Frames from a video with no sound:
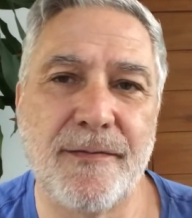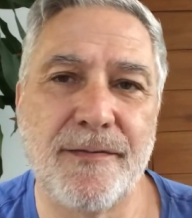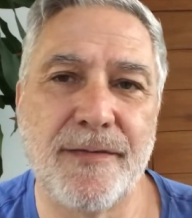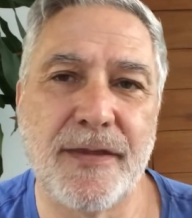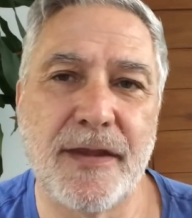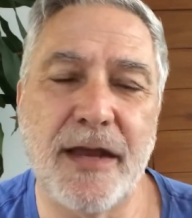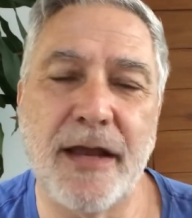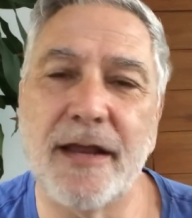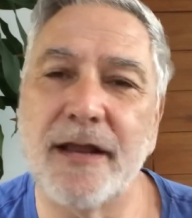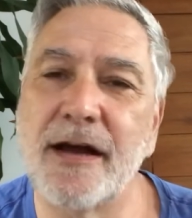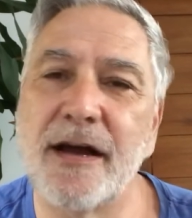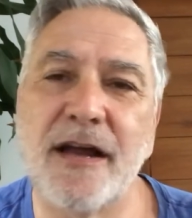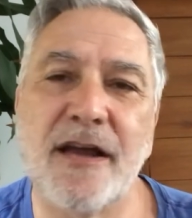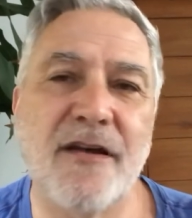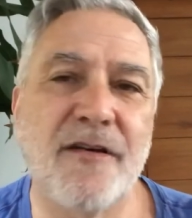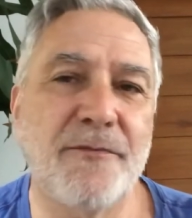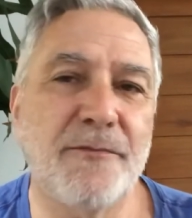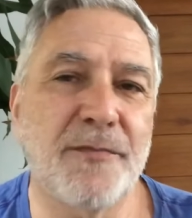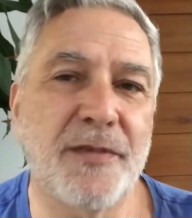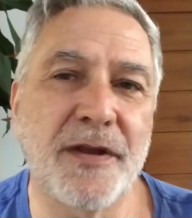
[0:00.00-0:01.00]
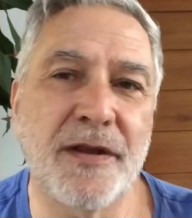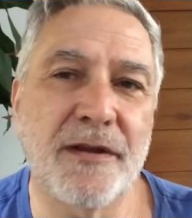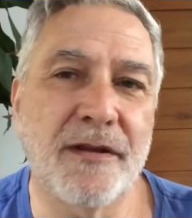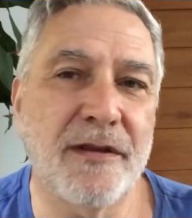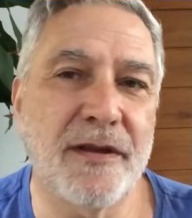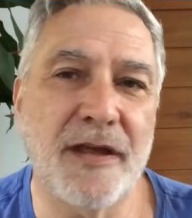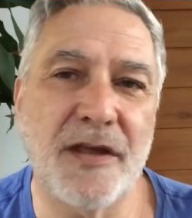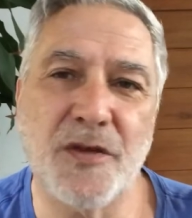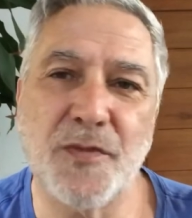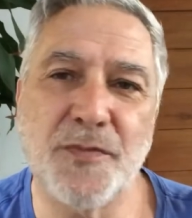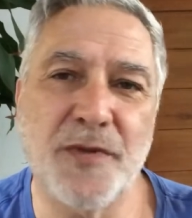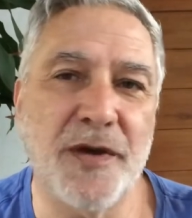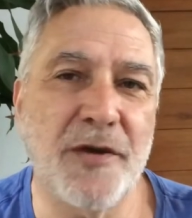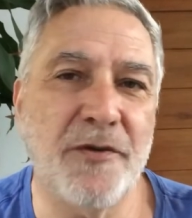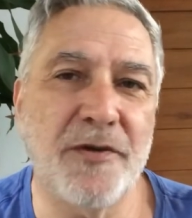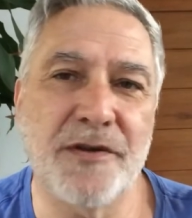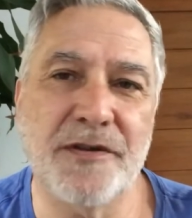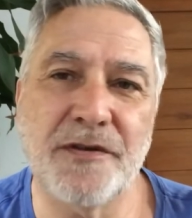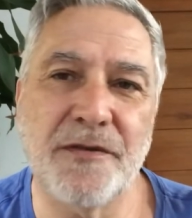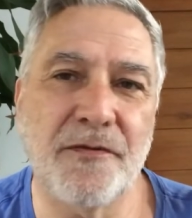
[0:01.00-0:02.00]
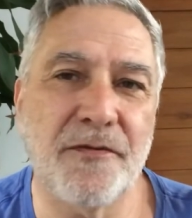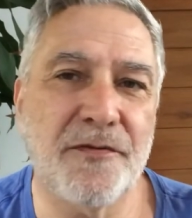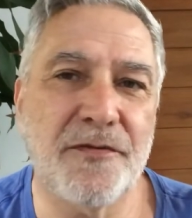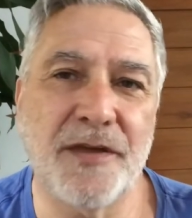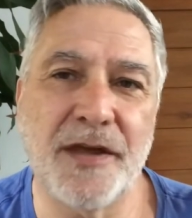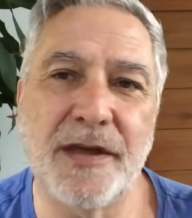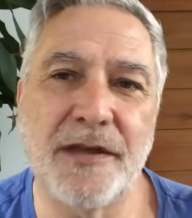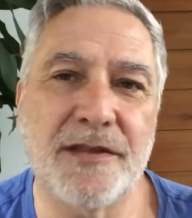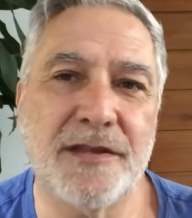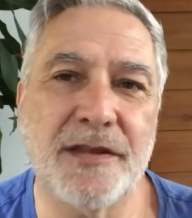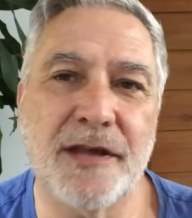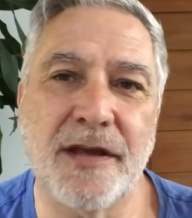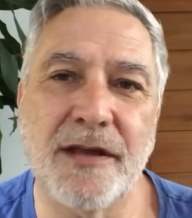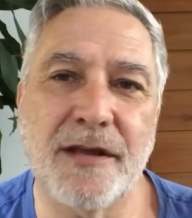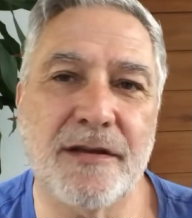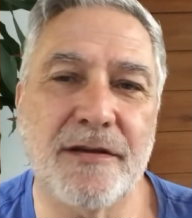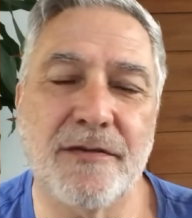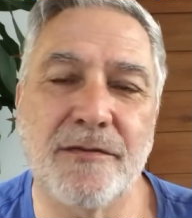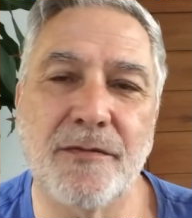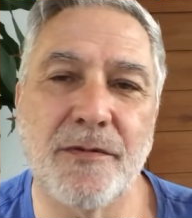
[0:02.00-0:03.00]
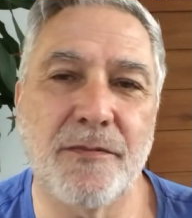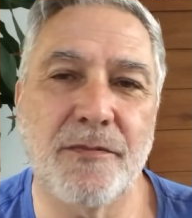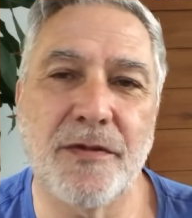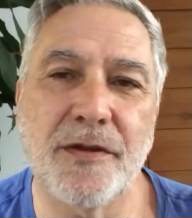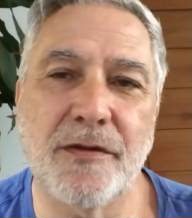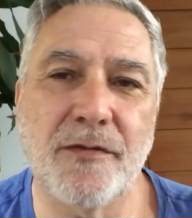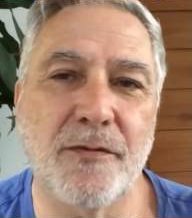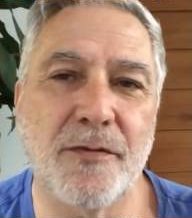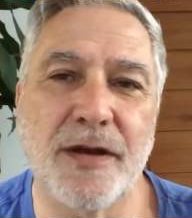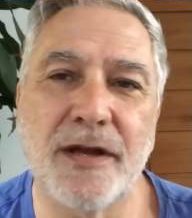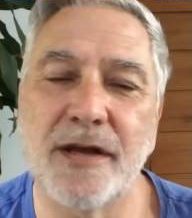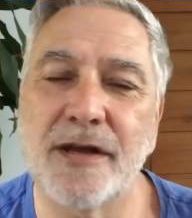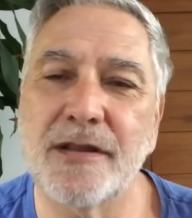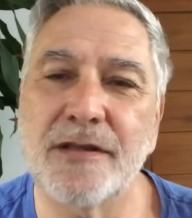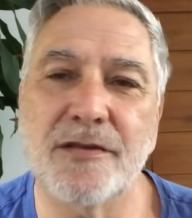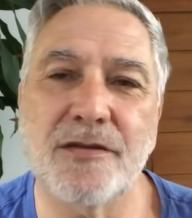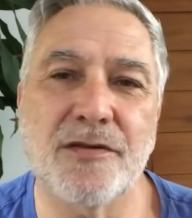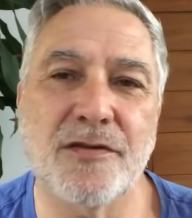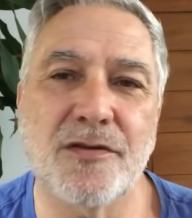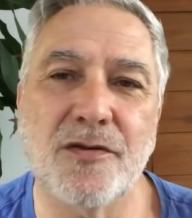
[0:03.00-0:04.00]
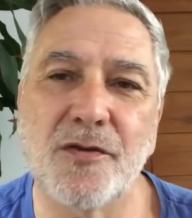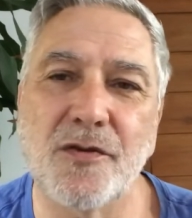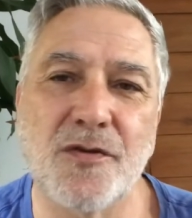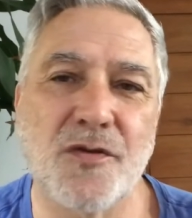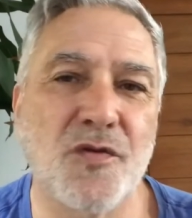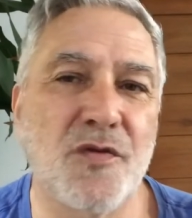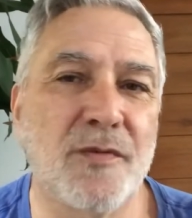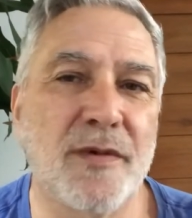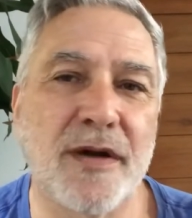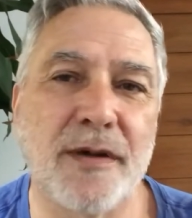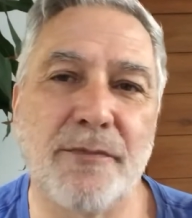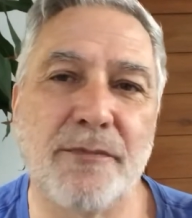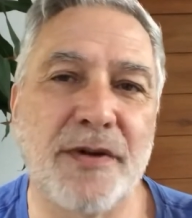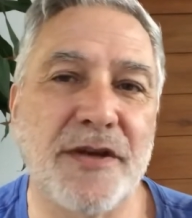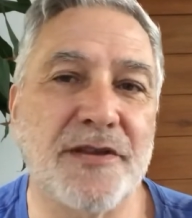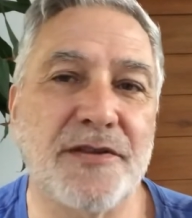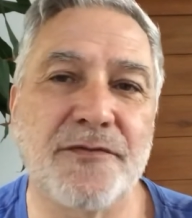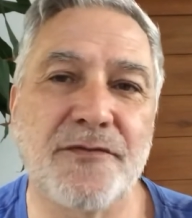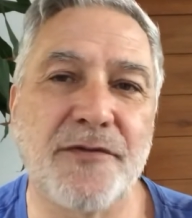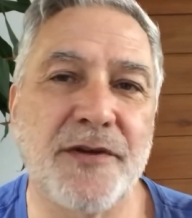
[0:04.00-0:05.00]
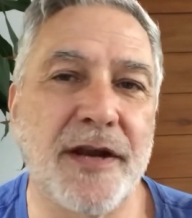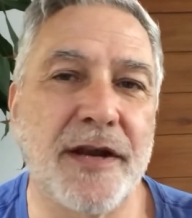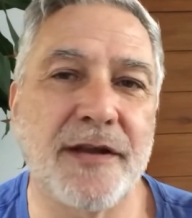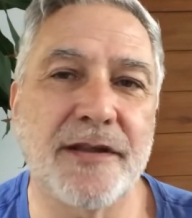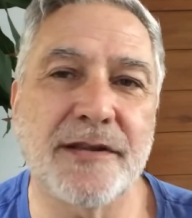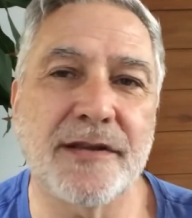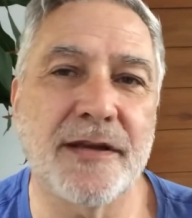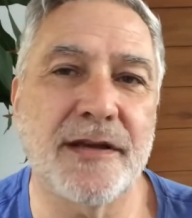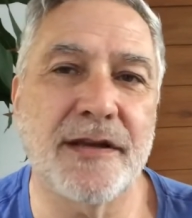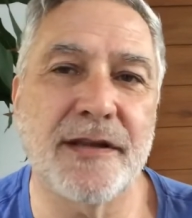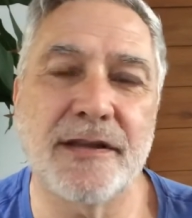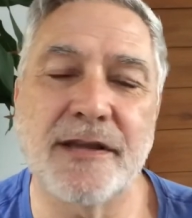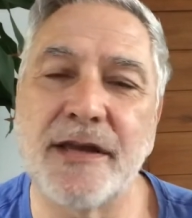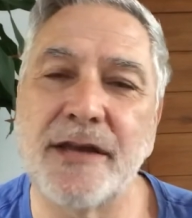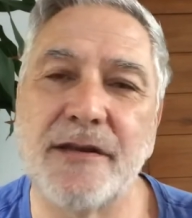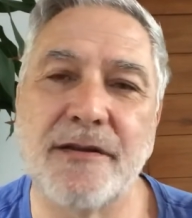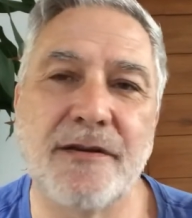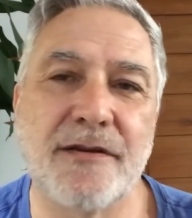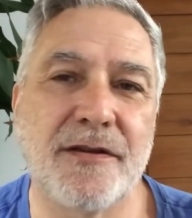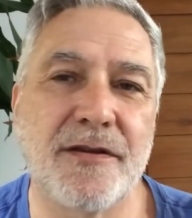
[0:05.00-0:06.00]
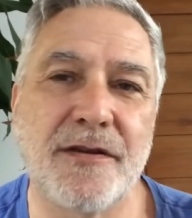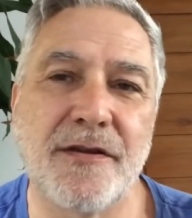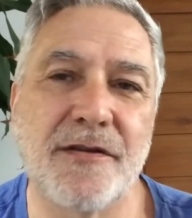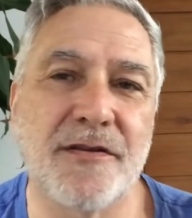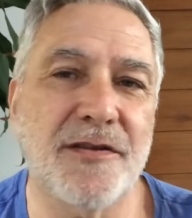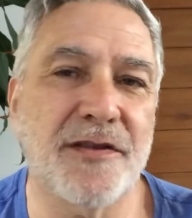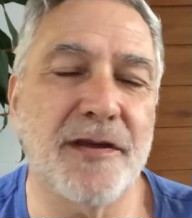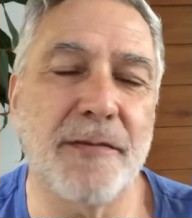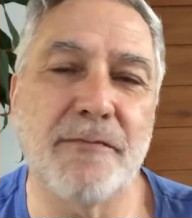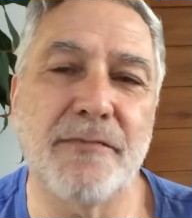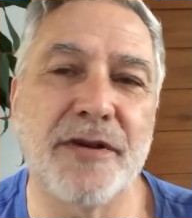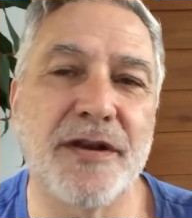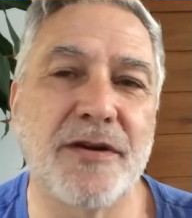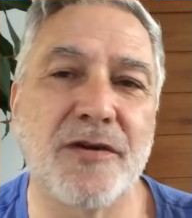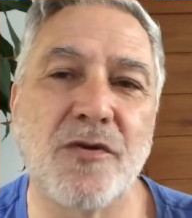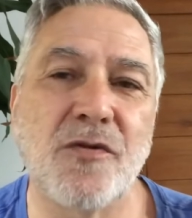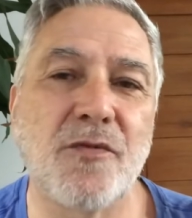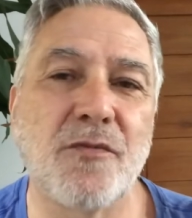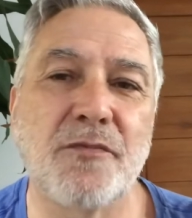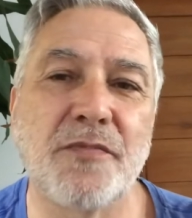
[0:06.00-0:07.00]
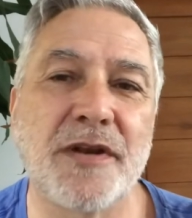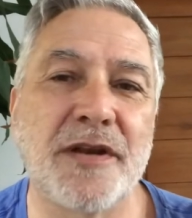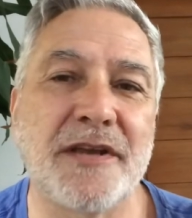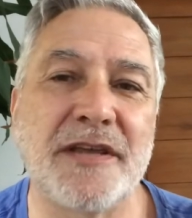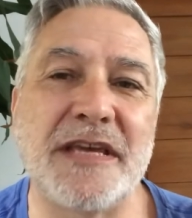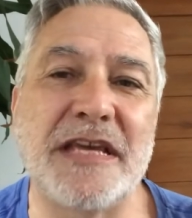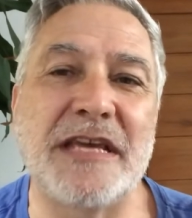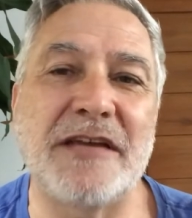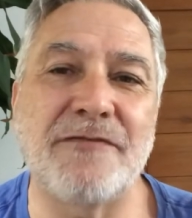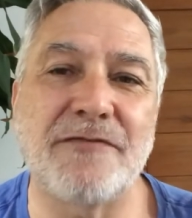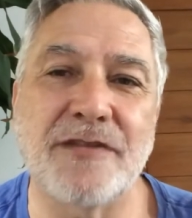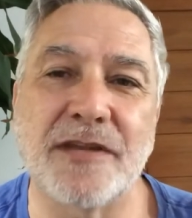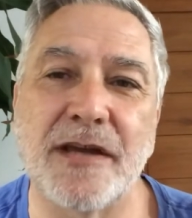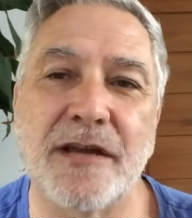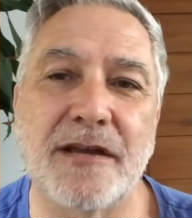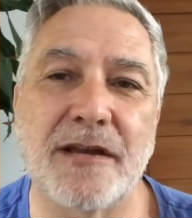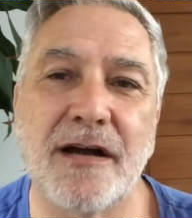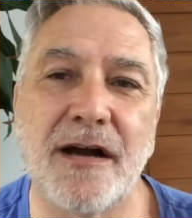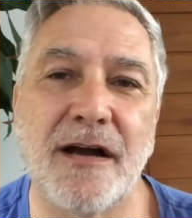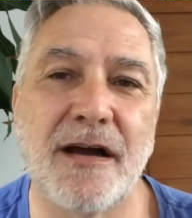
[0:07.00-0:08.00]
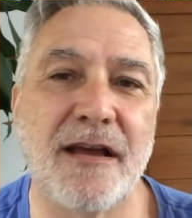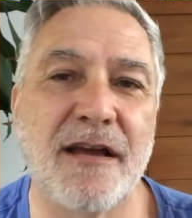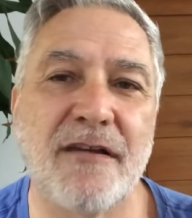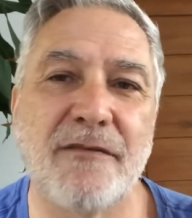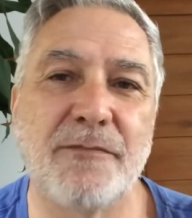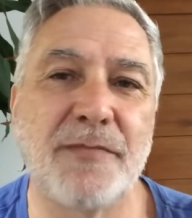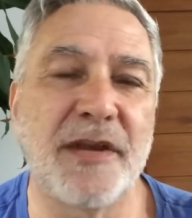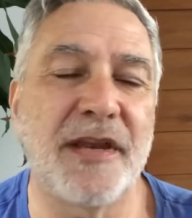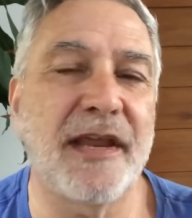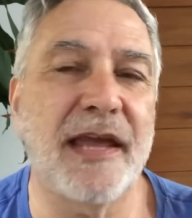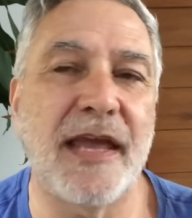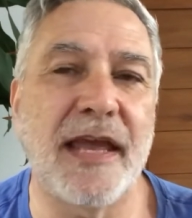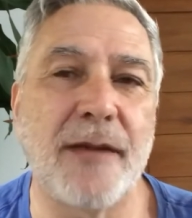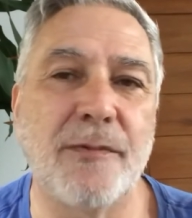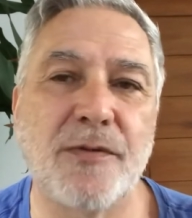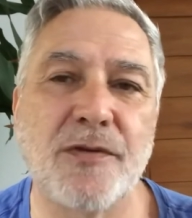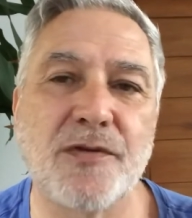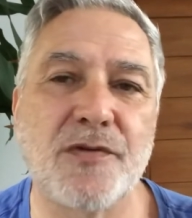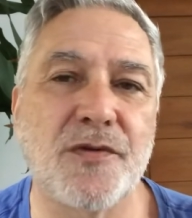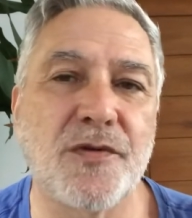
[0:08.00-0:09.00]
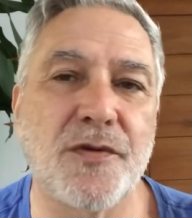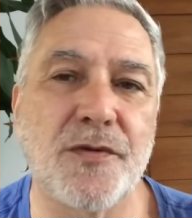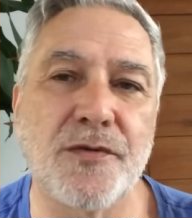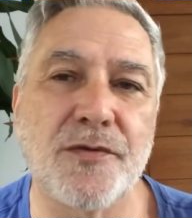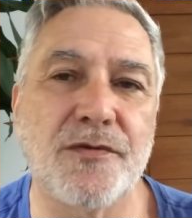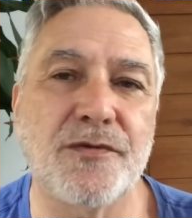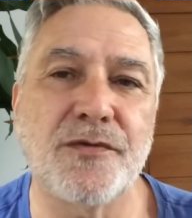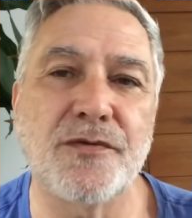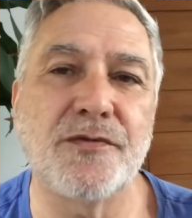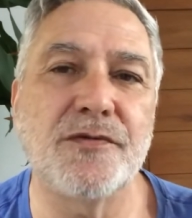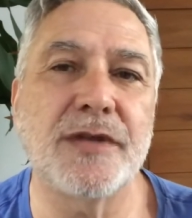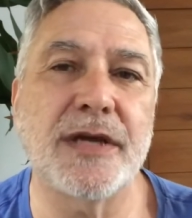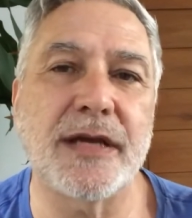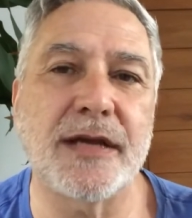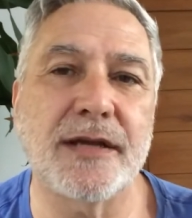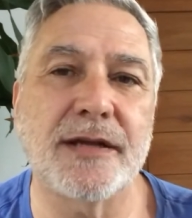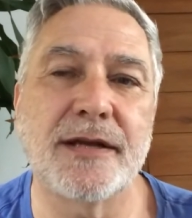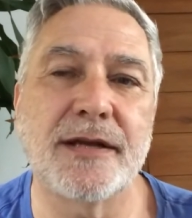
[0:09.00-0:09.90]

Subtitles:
And I have been experiencing things that when I talk to my best friends, they simply don't believe that I have been able to go through that.